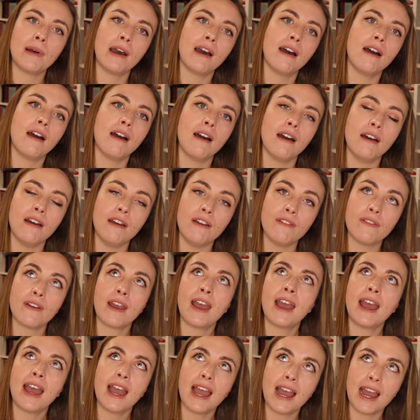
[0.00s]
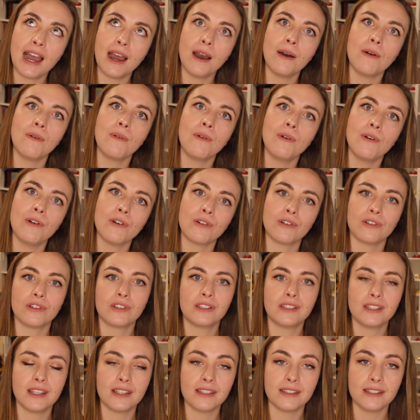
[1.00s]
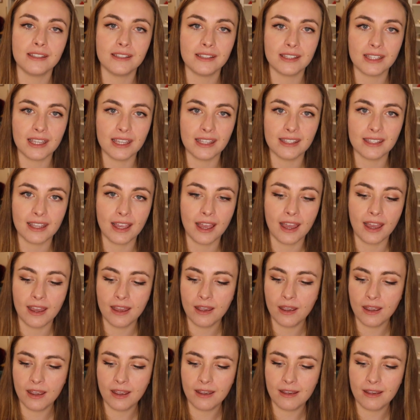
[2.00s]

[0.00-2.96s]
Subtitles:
part of how Augustus and Caesar,